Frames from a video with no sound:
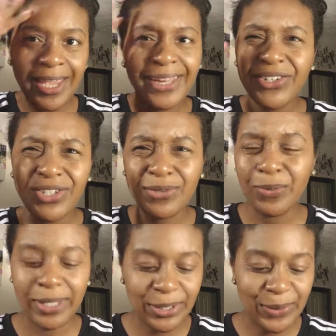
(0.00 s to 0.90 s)
And it's just
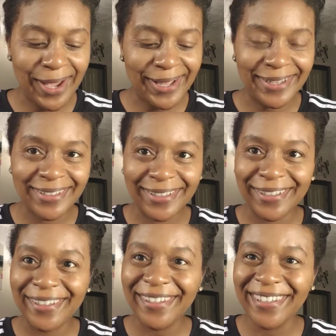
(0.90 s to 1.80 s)
way too hot.
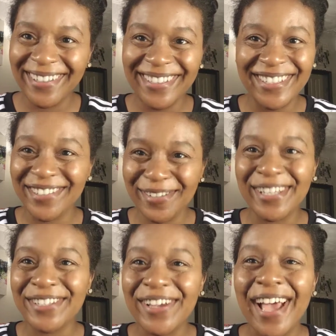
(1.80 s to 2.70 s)
It's just
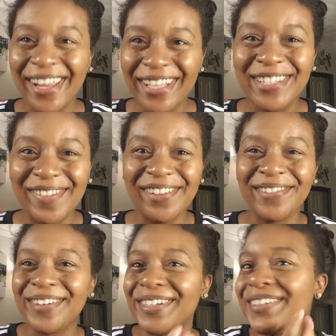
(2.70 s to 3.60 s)
way too hot. Let's be
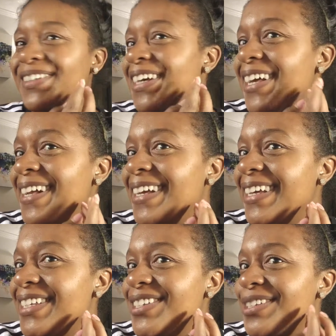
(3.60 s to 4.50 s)
real.
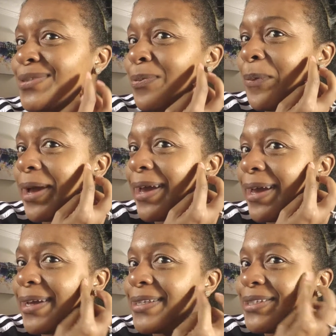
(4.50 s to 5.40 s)
It's just
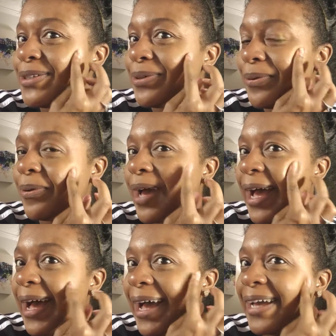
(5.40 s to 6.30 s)
way too
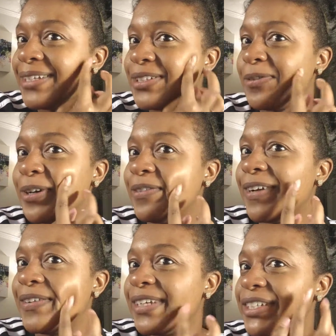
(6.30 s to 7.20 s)
hot to wear
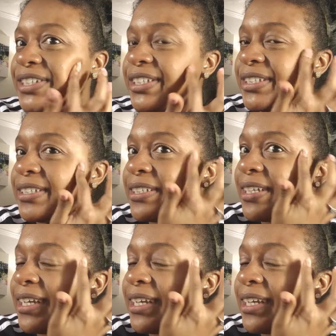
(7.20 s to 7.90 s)
foundation.